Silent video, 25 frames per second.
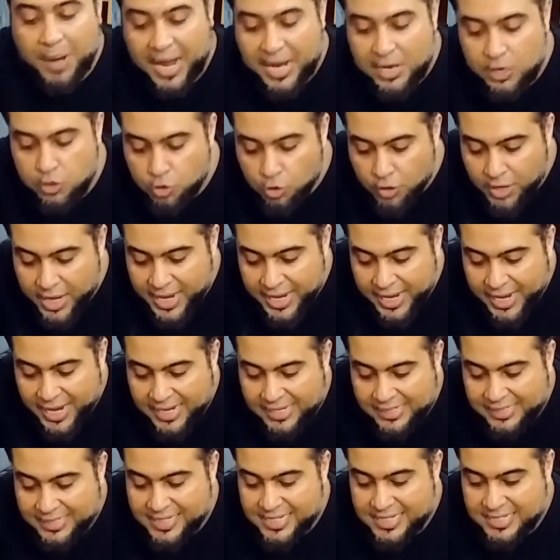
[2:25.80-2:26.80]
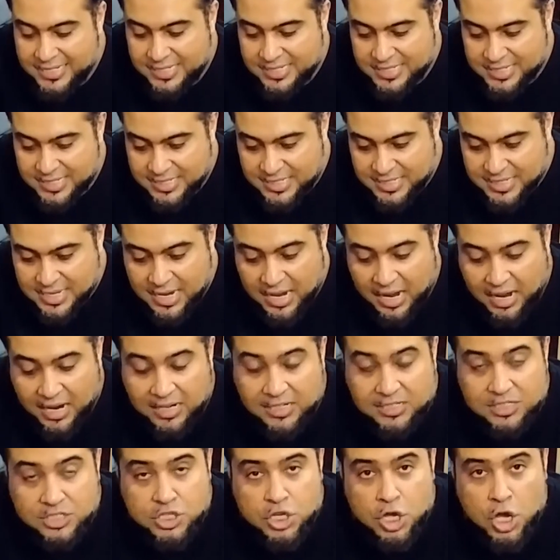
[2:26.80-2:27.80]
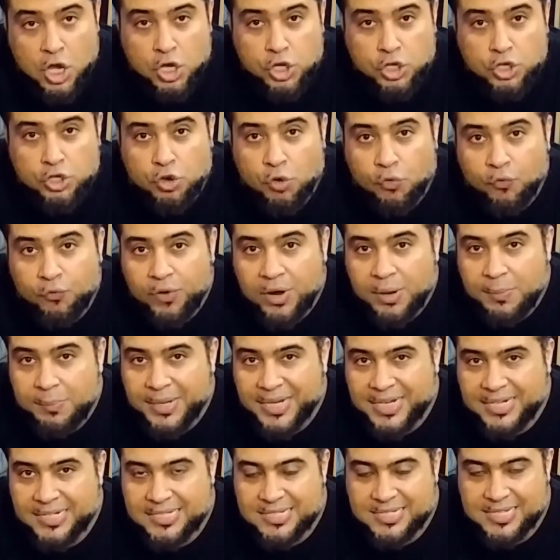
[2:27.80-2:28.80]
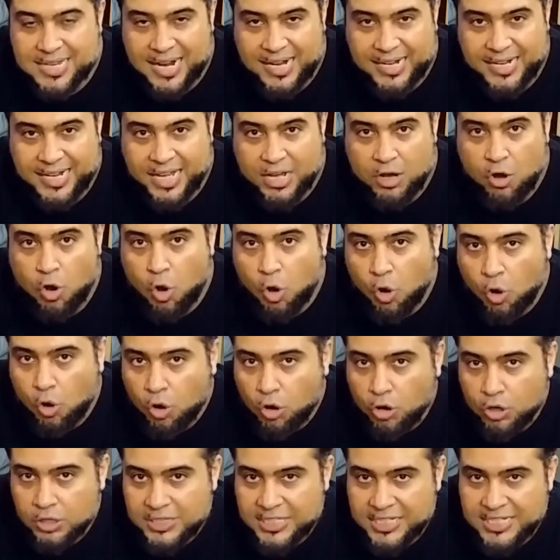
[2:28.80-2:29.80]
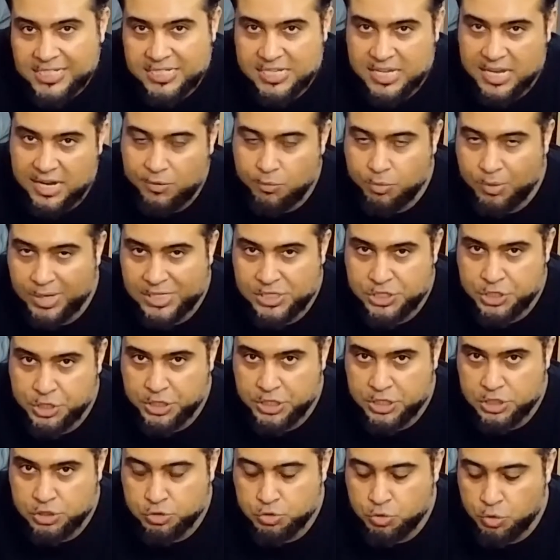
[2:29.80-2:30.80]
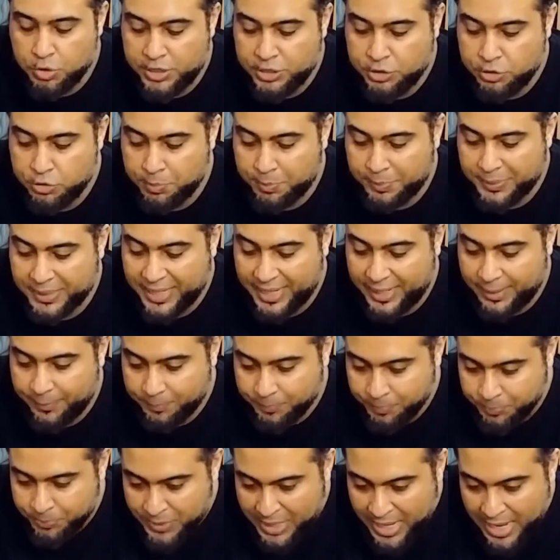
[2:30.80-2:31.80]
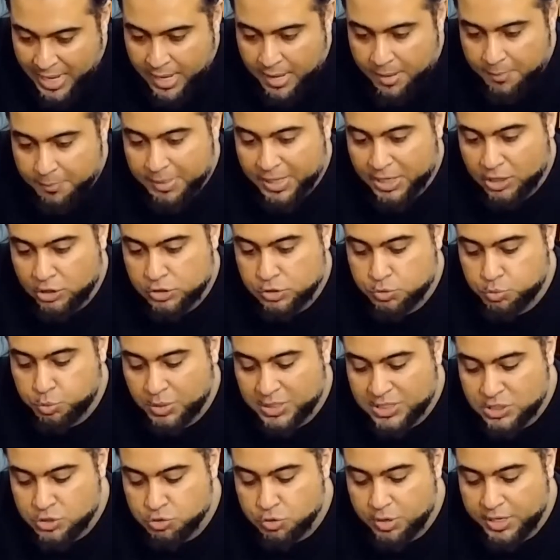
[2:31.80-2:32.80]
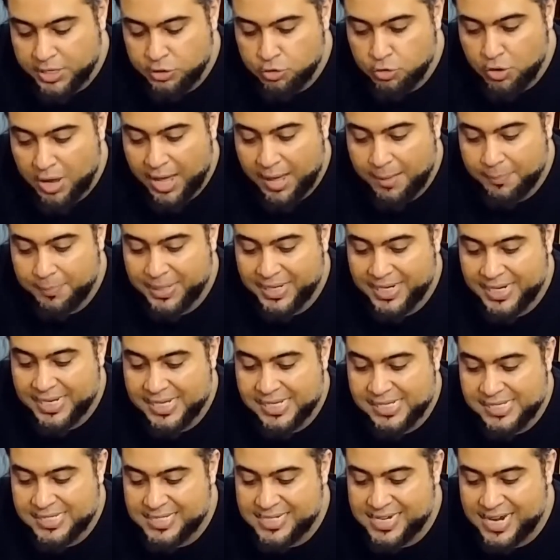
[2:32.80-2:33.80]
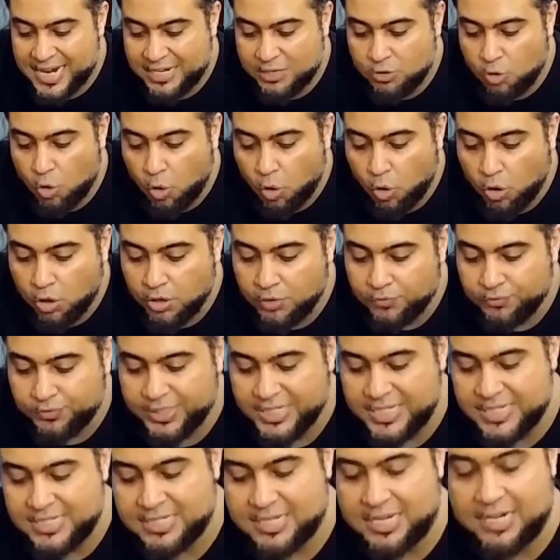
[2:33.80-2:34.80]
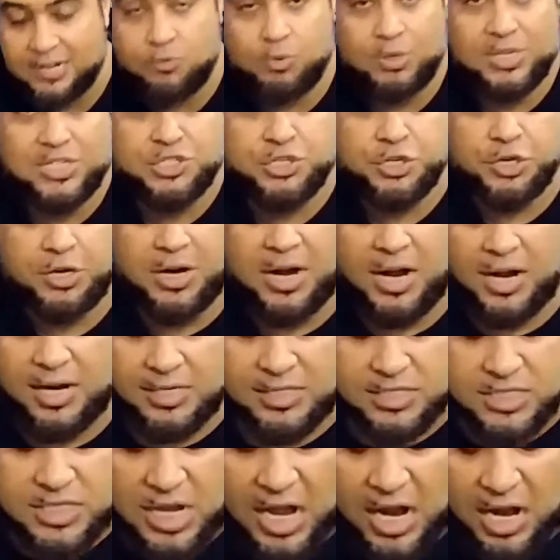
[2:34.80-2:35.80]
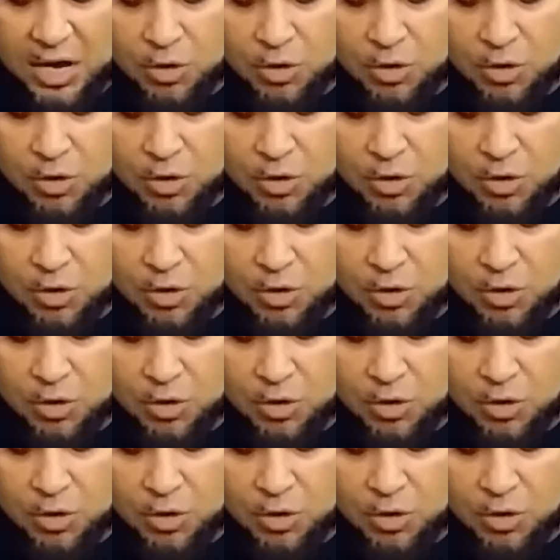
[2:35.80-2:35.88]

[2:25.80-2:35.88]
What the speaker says: looking at these cards you will be deciding how this adventure is going to play, because what's going to happen is that all of these adventure cards are